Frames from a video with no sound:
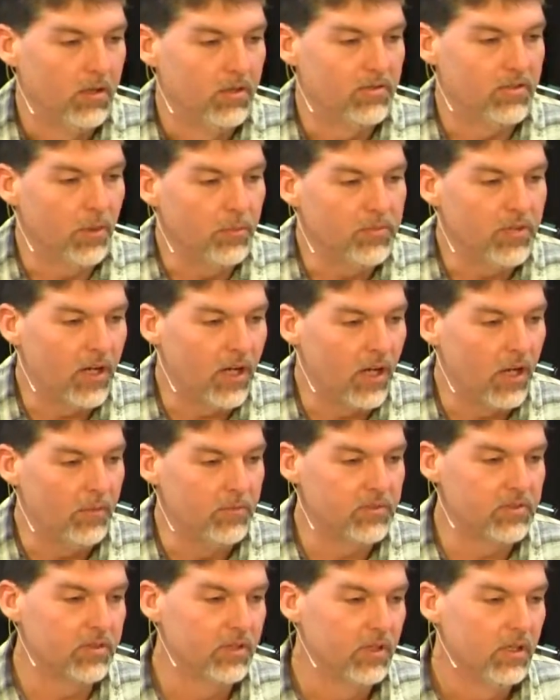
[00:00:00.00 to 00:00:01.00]

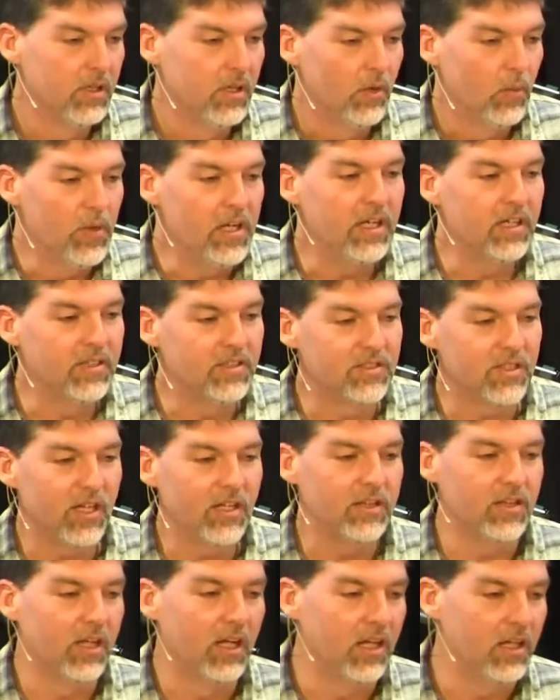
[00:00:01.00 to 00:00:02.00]
Sometimes we can
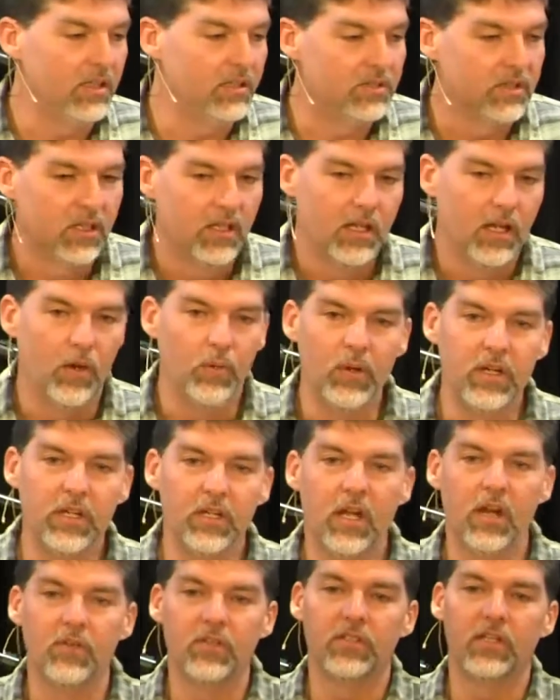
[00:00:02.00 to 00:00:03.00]
say things and we
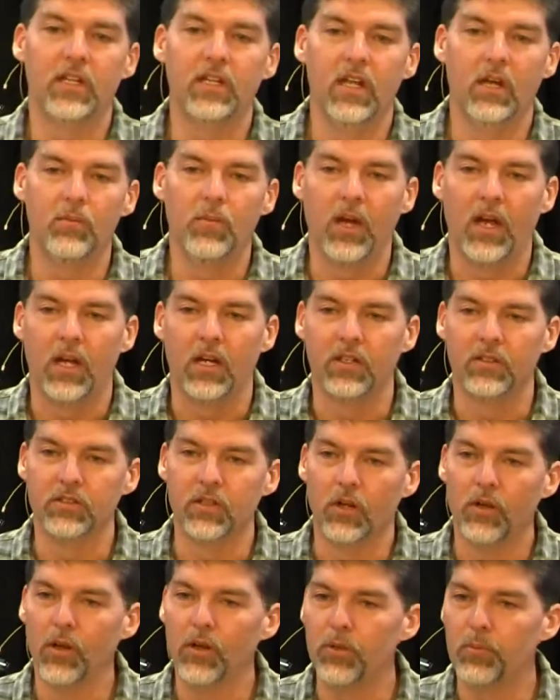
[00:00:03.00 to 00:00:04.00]
can never take that back
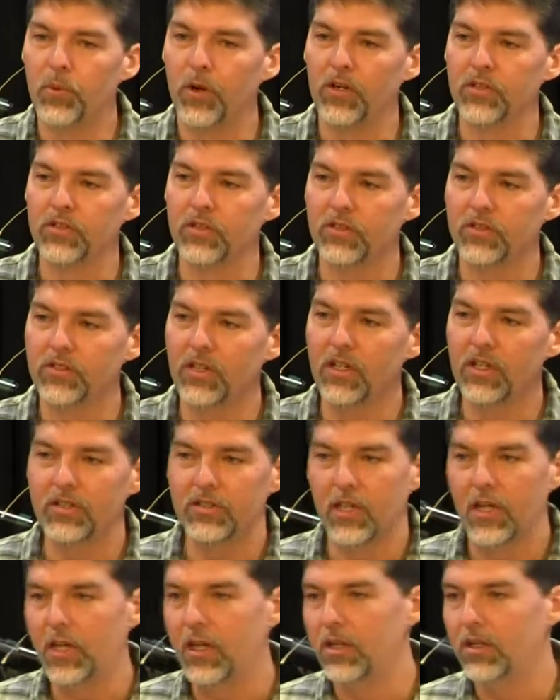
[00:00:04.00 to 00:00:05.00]
because although the person
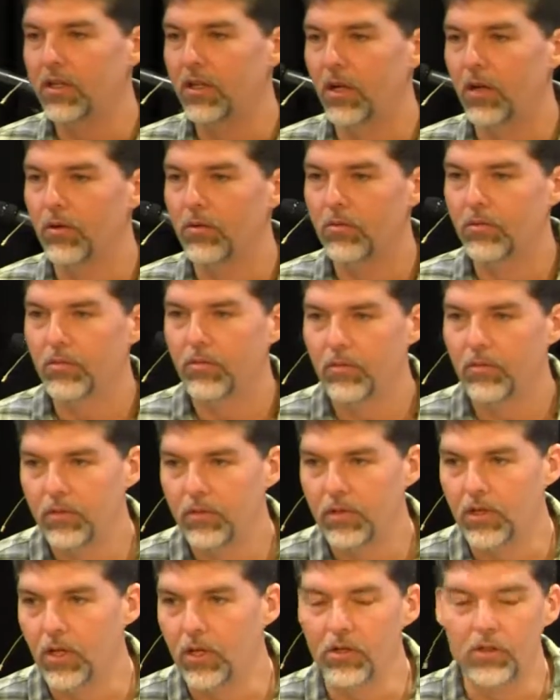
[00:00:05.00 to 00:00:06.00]
says, hey, you know,
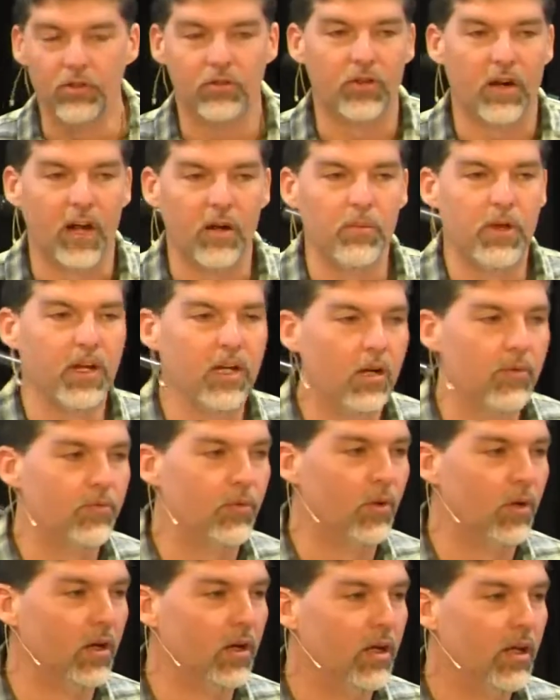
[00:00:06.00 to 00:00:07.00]
you know, you can try to make
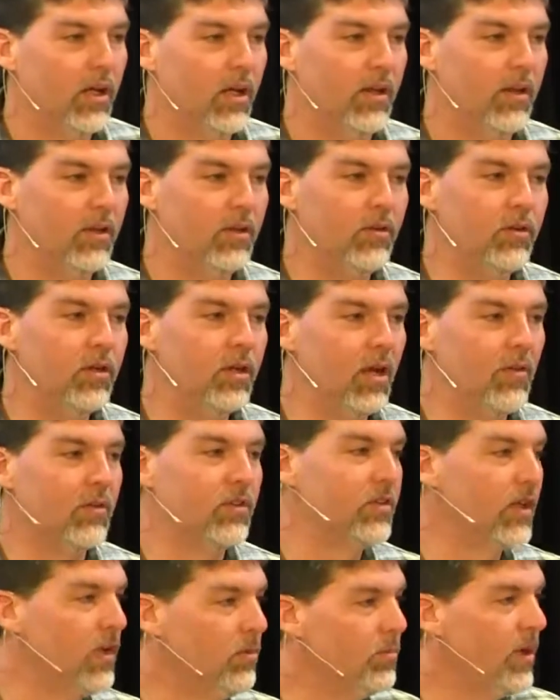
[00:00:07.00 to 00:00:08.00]
up for it, you can
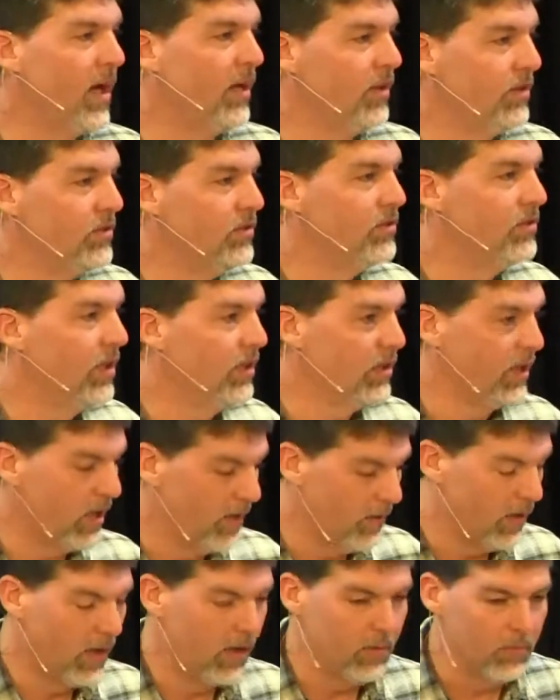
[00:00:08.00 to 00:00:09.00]
never take back that you said
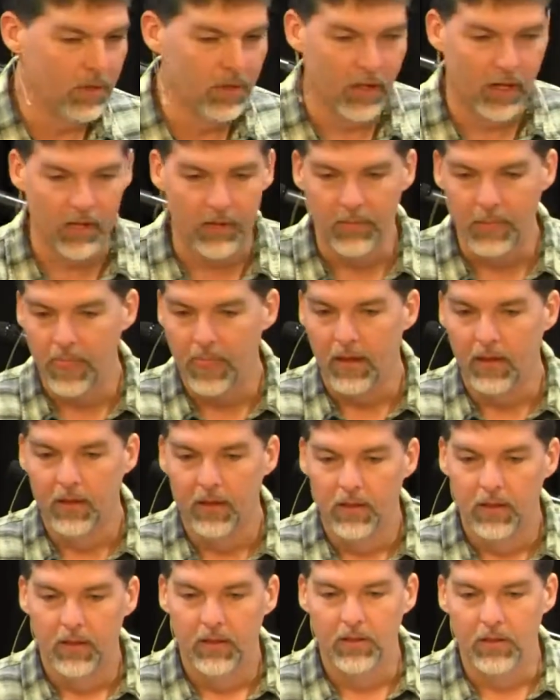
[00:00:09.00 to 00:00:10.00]
that, right? I mean, like
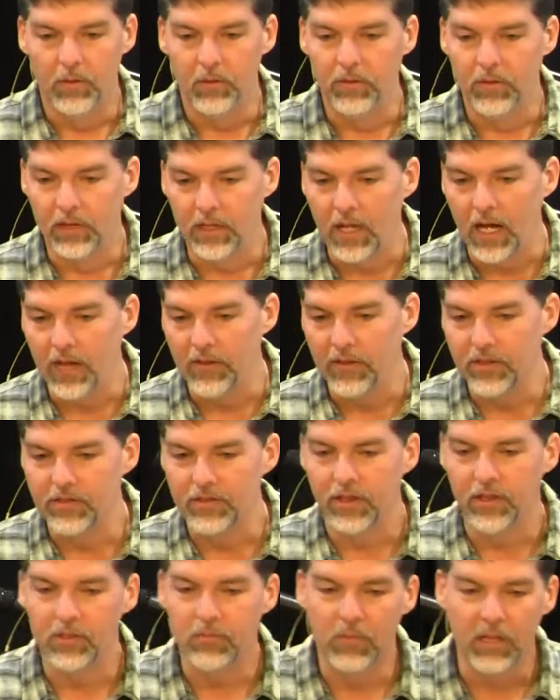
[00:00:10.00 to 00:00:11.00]
the, the guy that
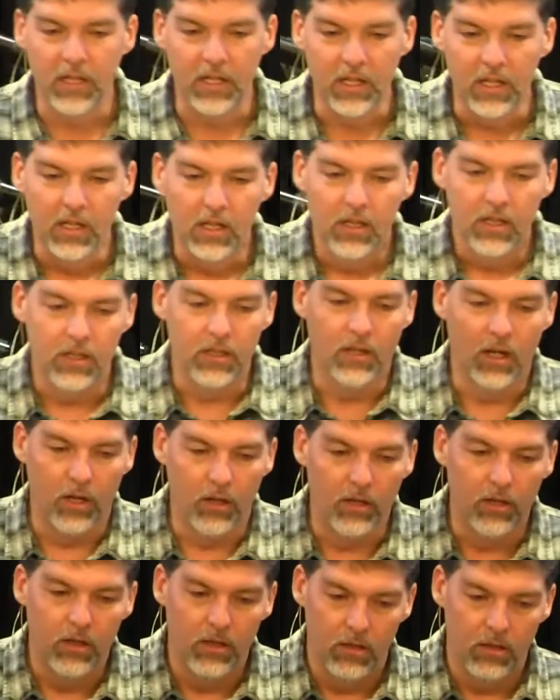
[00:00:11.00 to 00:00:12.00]
said to me, you
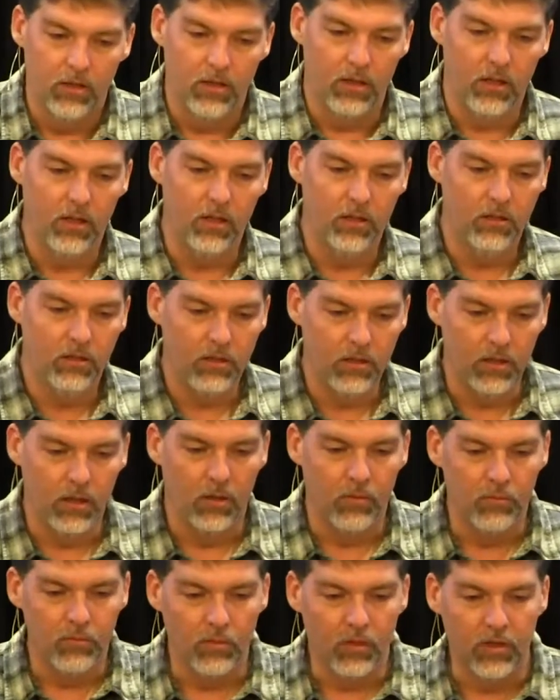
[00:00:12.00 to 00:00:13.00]
know, you
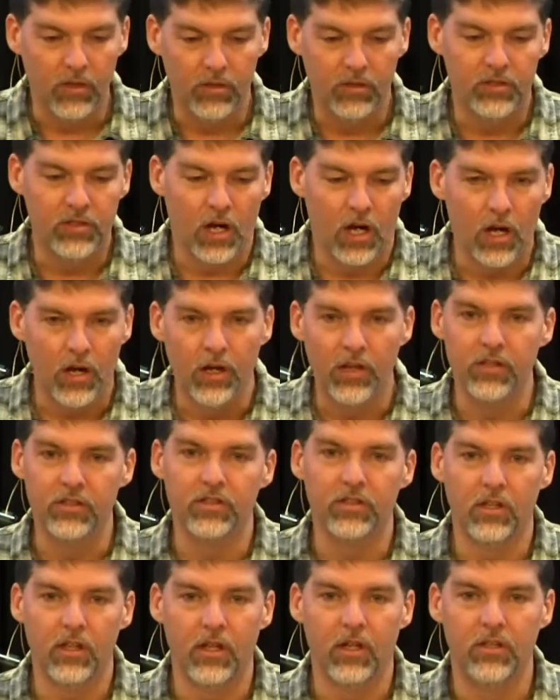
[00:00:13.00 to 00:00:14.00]
know, John and
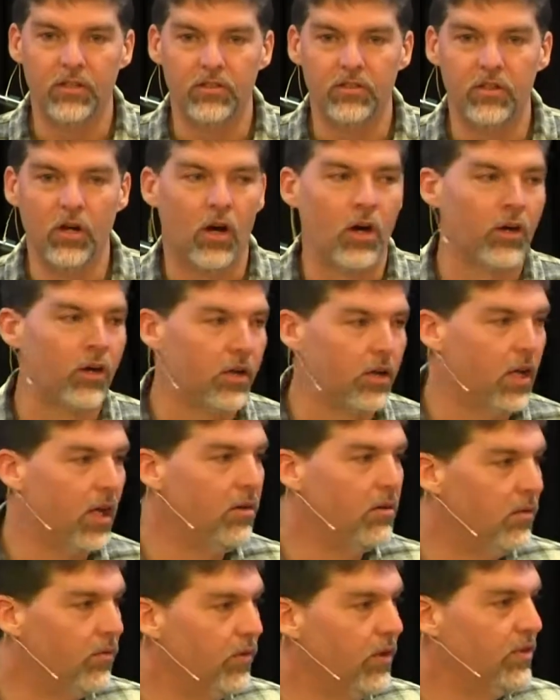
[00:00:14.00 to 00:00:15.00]
his, and his daughter
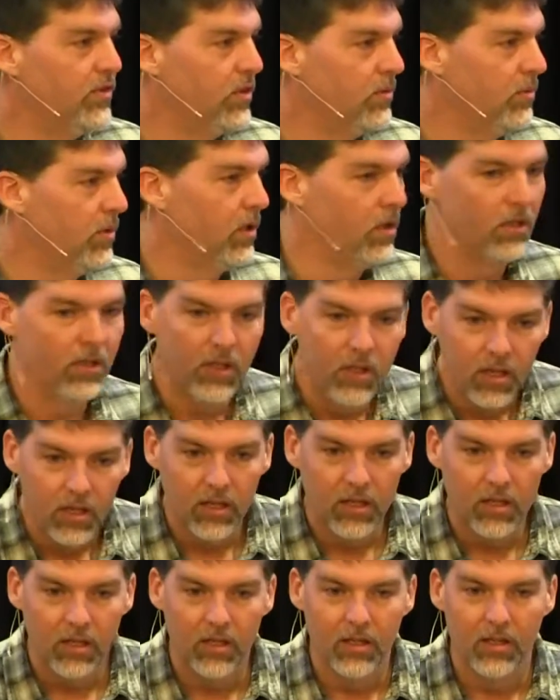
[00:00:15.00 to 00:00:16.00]
came to visit me,
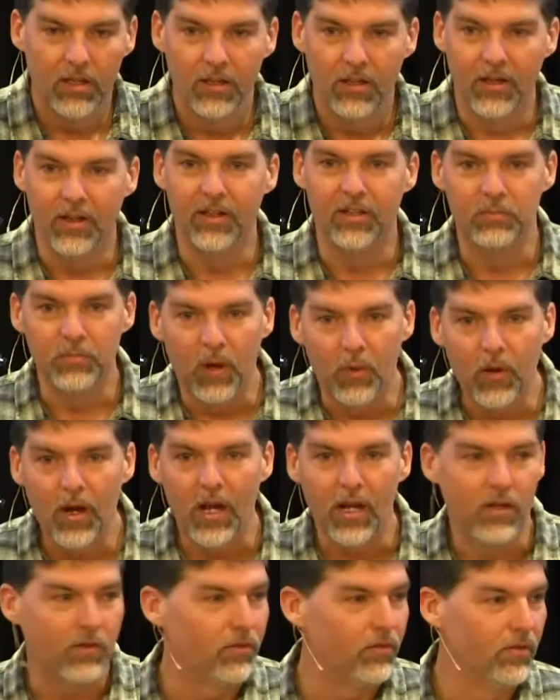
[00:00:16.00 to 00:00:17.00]
and it's my
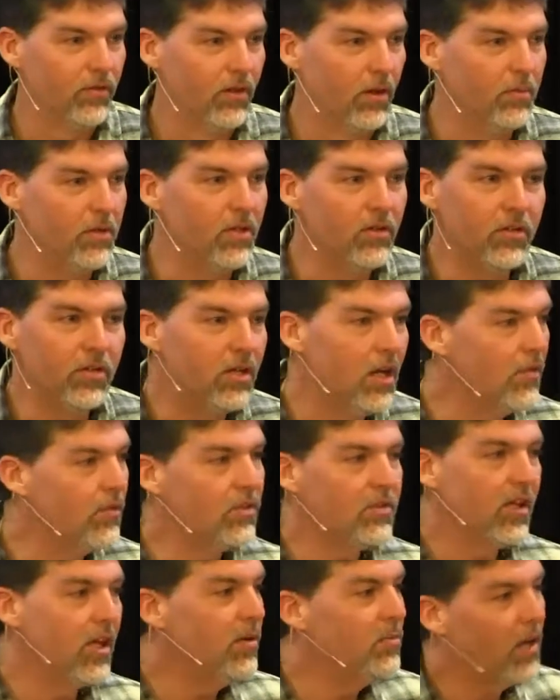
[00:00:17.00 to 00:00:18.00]
wife. I mean, you can
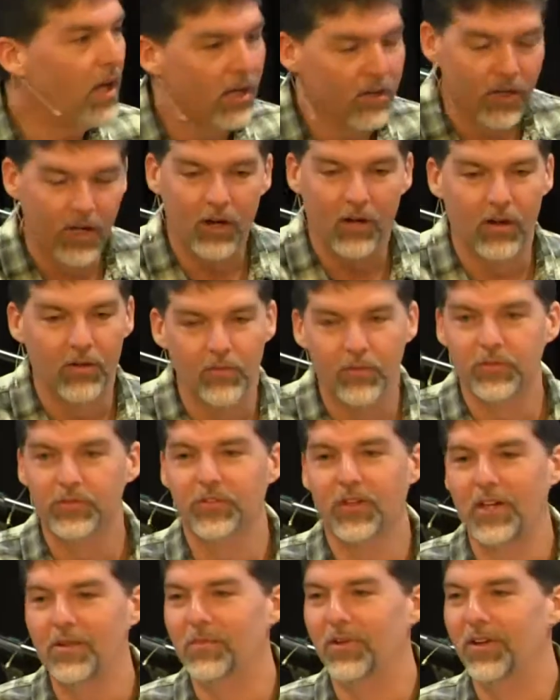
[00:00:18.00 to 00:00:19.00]
never take back that hurtful
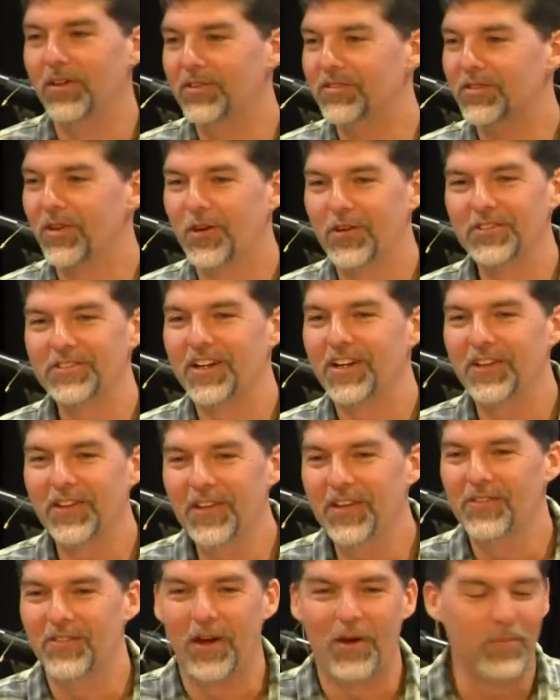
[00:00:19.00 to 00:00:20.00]
statement. As long as I
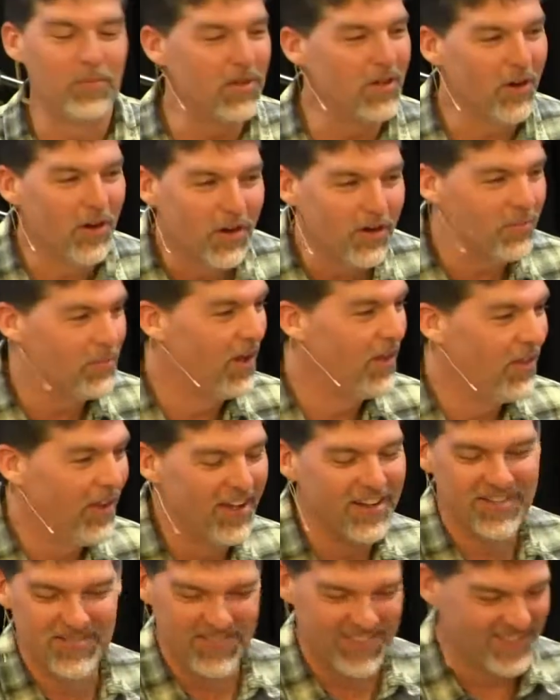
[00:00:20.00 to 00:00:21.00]
live, I'll be hurt by
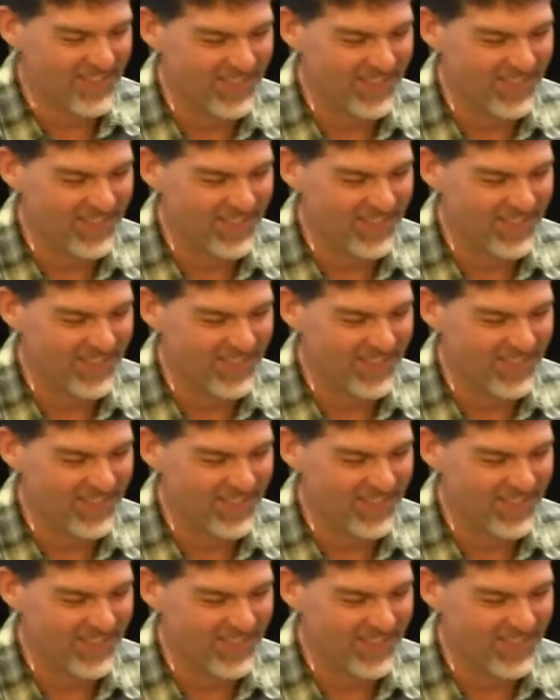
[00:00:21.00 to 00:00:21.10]
that.